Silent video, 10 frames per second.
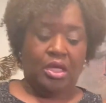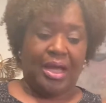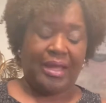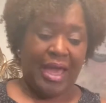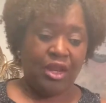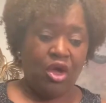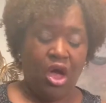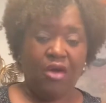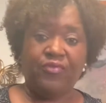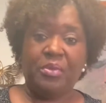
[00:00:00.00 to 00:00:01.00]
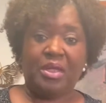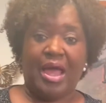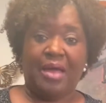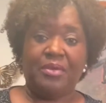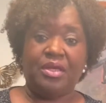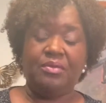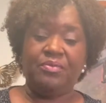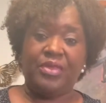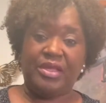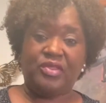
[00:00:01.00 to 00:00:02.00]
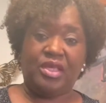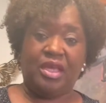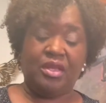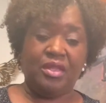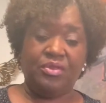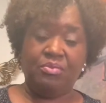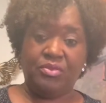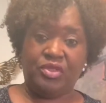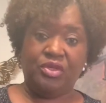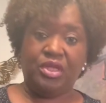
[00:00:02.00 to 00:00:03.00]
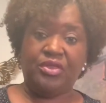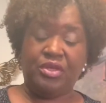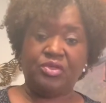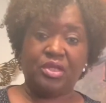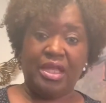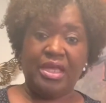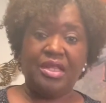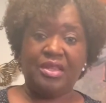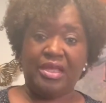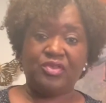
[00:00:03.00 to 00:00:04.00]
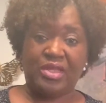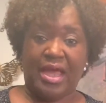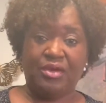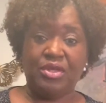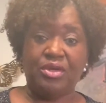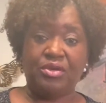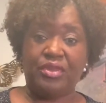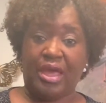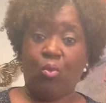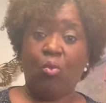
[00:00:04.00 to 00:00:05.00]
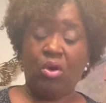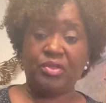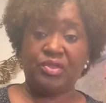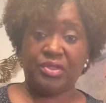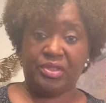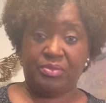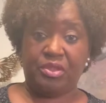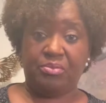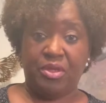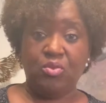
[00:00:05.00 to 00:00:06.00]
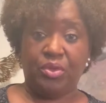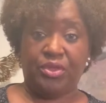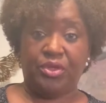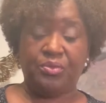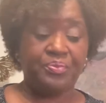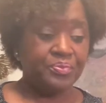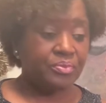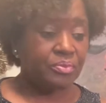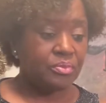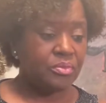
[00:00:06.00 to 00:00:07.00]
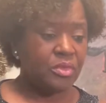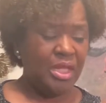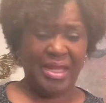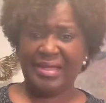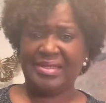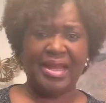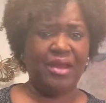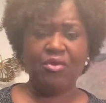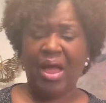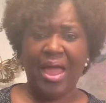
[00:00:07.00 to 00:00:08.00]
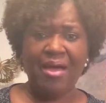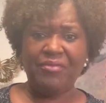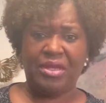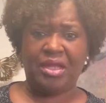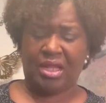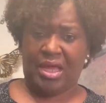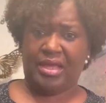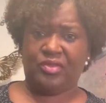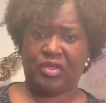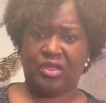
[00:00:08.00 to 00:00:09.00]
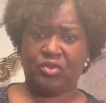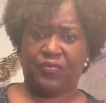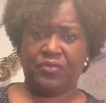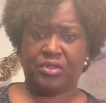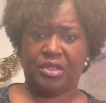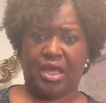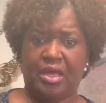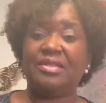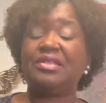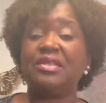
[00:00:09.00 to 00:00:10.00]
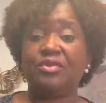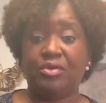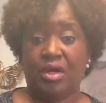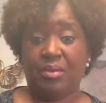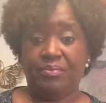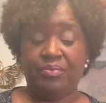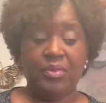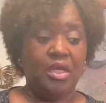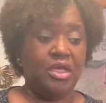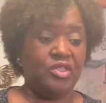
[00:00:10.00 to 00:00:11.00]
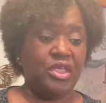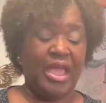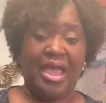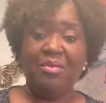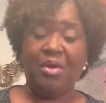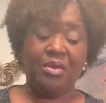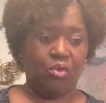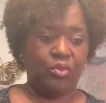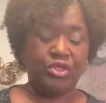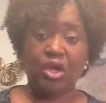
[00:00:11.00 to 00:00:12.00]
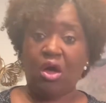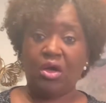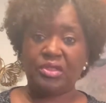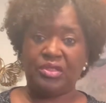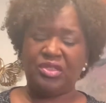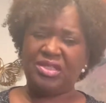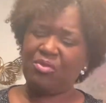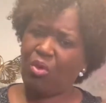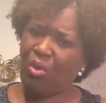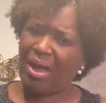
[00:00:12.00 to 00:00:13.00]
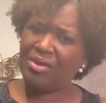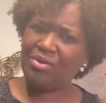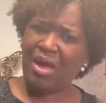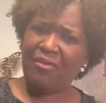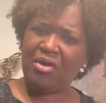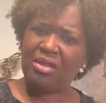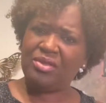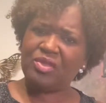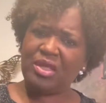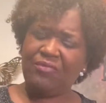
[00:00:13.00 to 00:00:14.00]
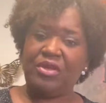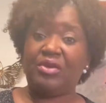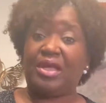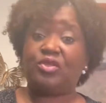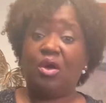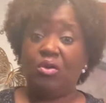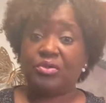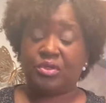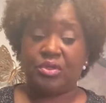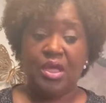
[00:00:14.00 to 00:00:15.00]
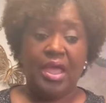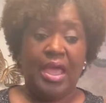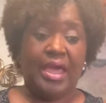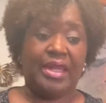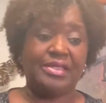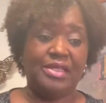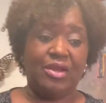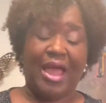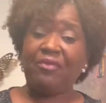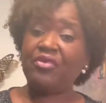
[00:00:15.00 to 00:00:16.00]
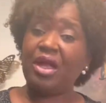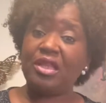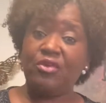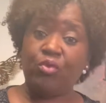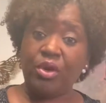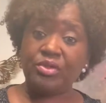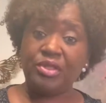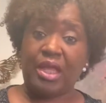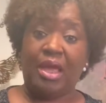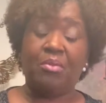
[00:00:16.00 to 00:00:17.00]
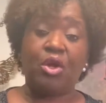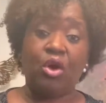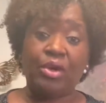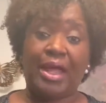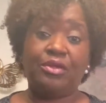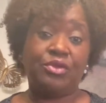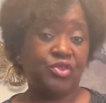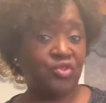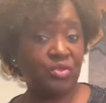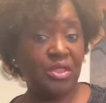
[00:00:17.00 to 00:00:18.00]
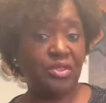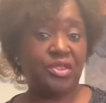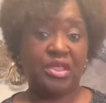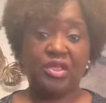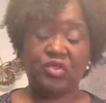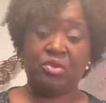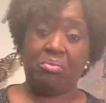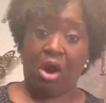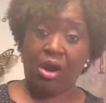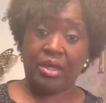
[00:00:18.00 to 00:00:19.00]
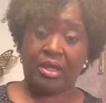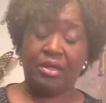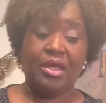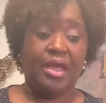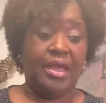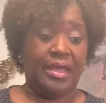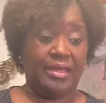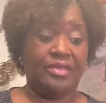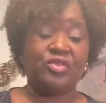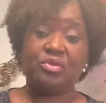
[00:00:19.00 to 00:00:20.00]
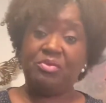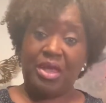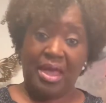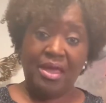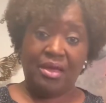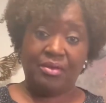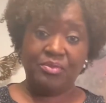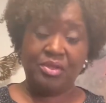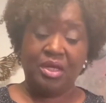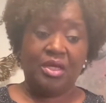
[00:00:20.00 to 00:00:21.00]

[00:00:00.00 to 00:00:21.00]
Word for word: I got a call from the lobby. They said, Celia, there's a lady that's down here that wants to, to meet with you. And I said, I don't have any clients scheduled for today. I sent her up. She came up, we talked, and she said, well, why do you have all this stuff here? And I told her. And I said, after I leave work today, I'm going to go down the street to Eastern Market and get some yams.